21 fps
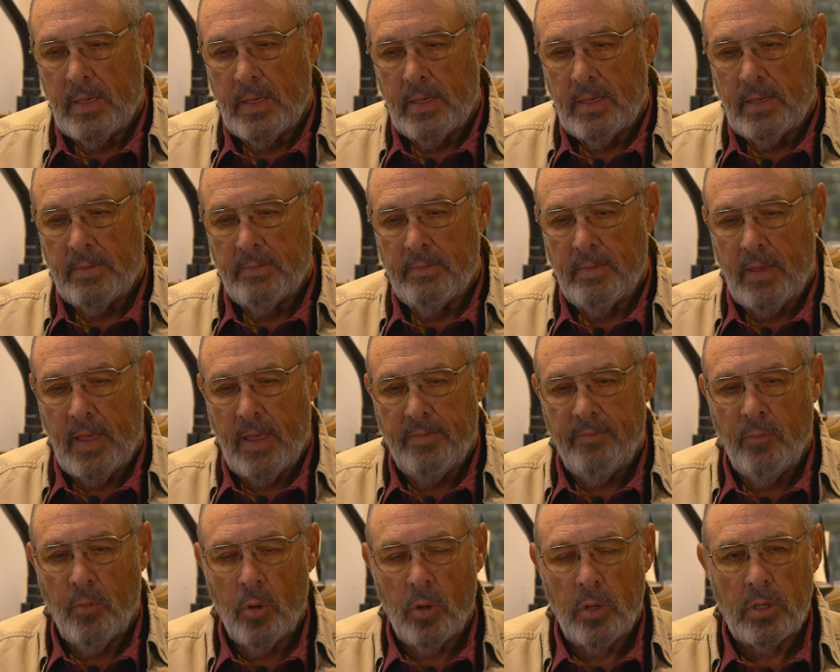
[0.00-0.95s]
Um, I
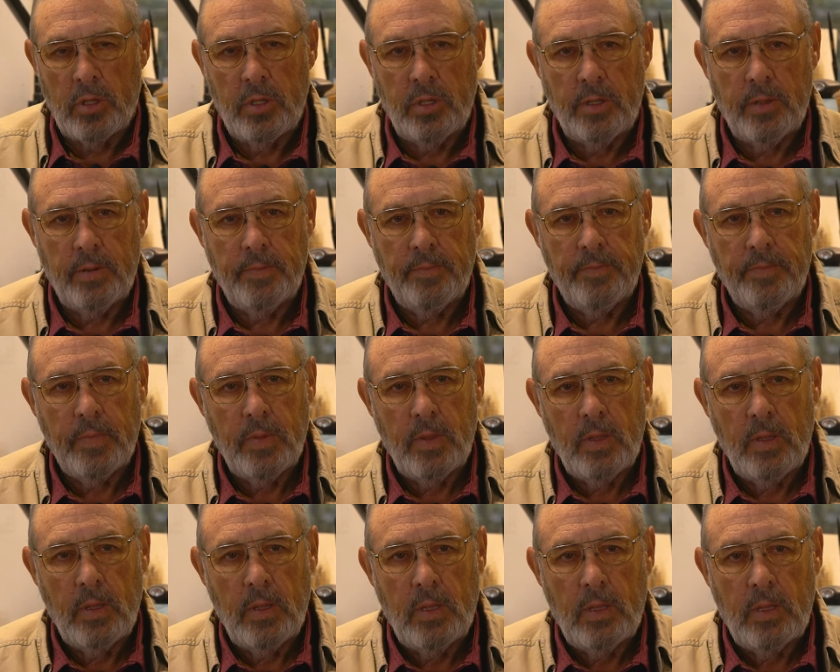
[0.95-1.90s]
worked
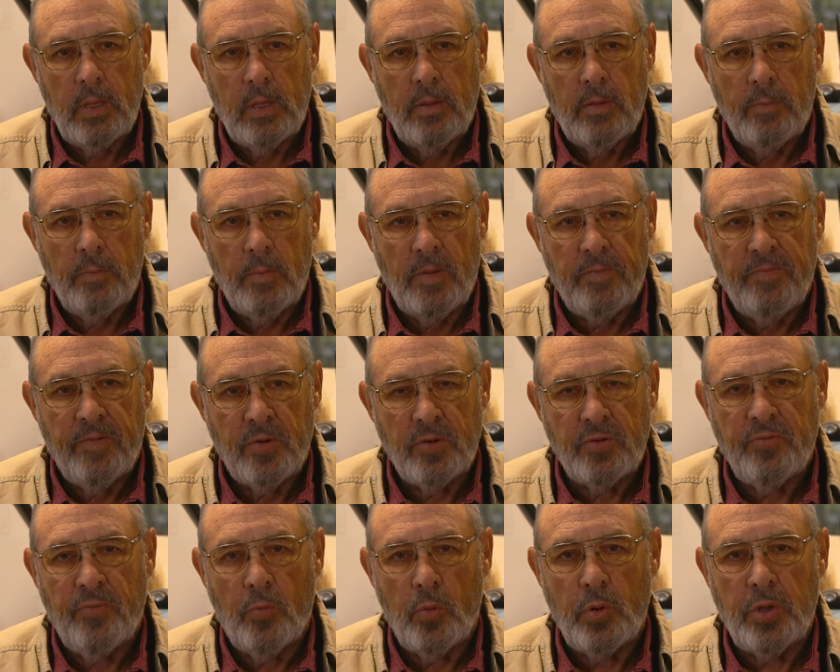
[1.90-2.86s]
my
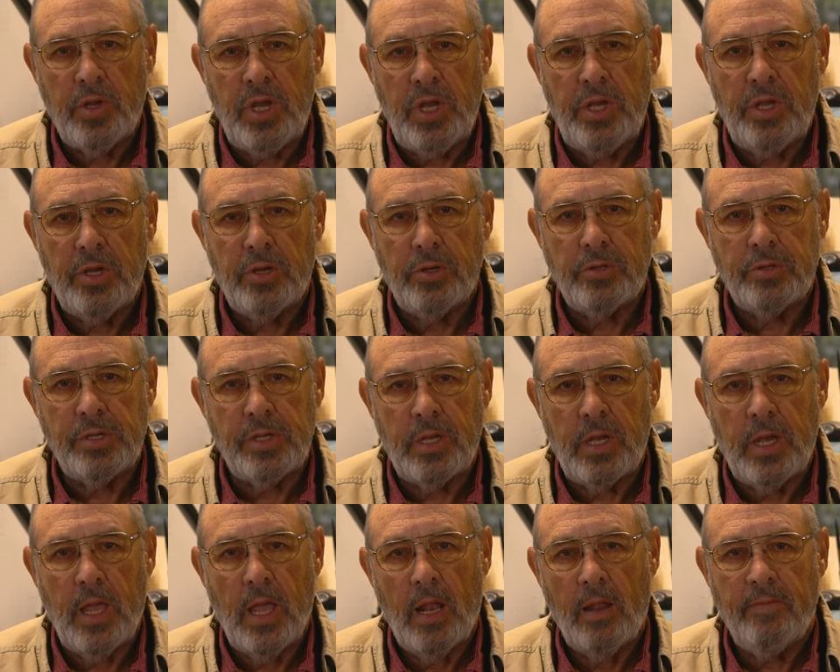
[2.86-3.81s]
first 14 years
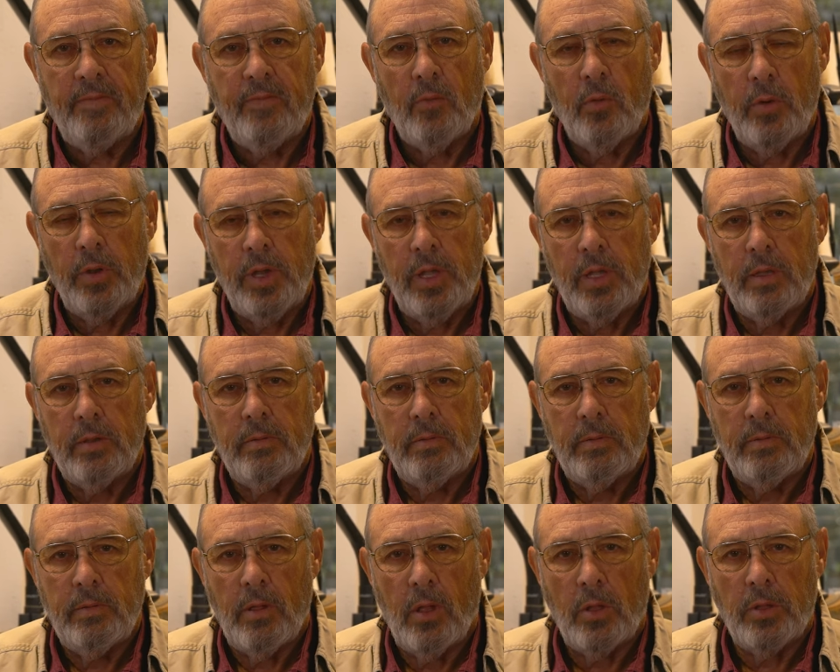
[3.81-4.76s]
in California
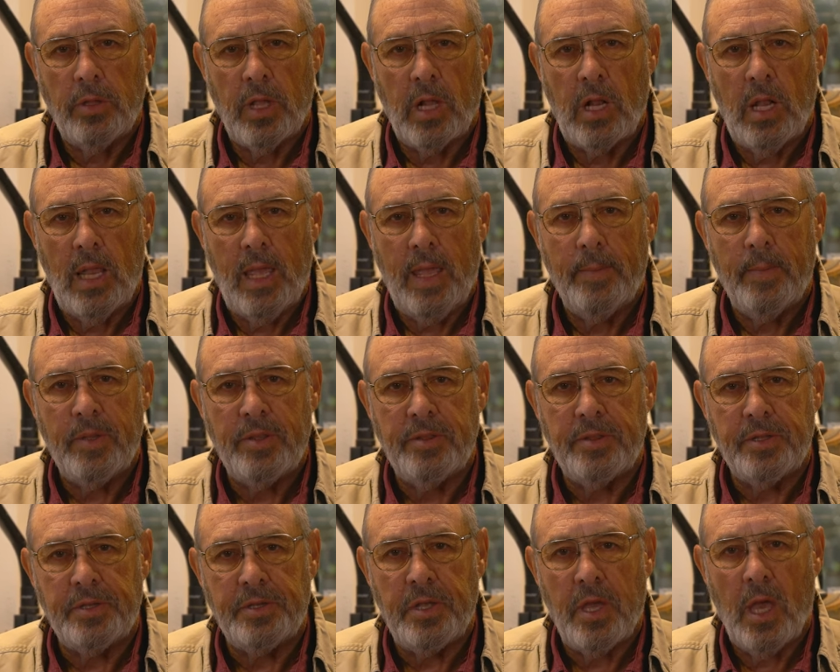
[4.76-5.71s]
on the
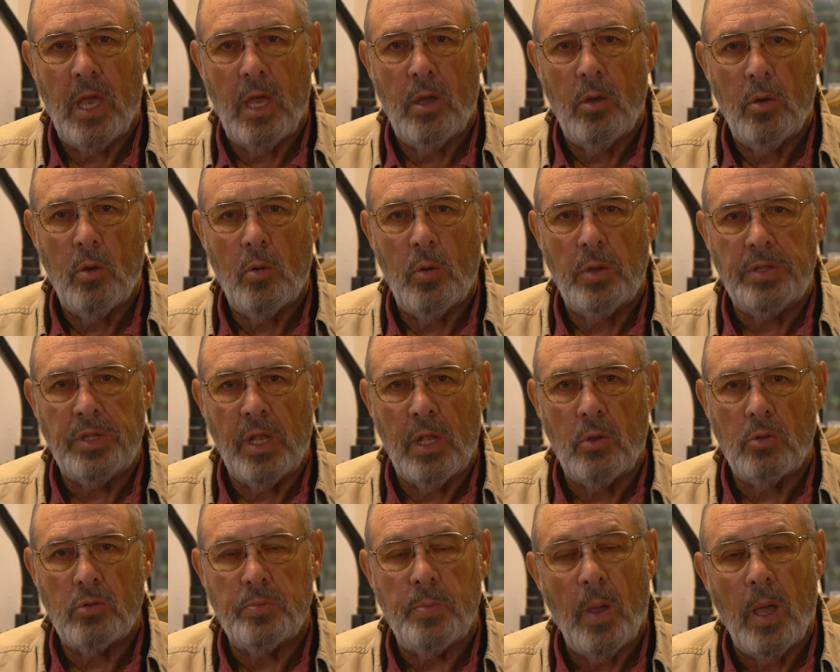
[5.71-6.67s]
Klamath, the Tahoe, and the
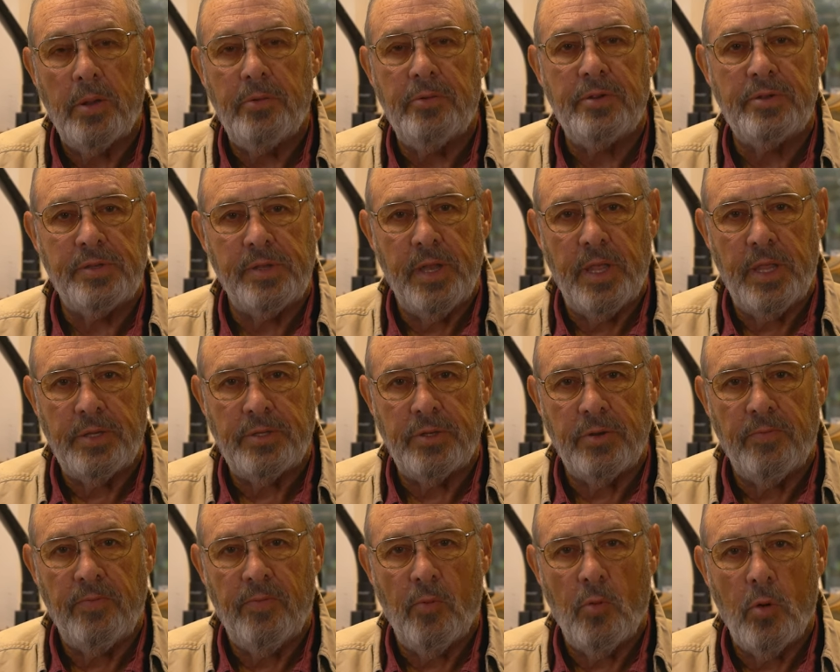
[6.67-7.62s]
Los Padres
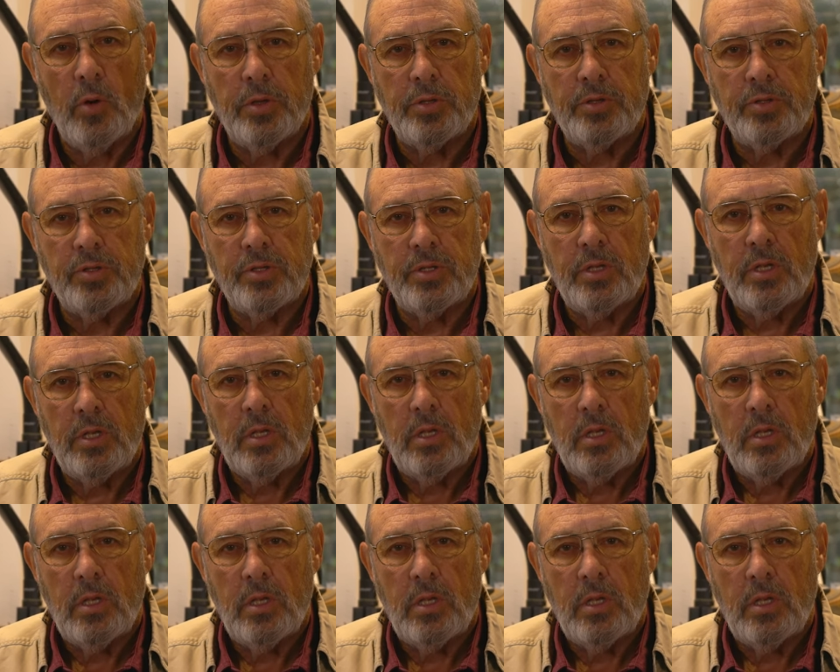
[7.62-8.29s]
National Forests.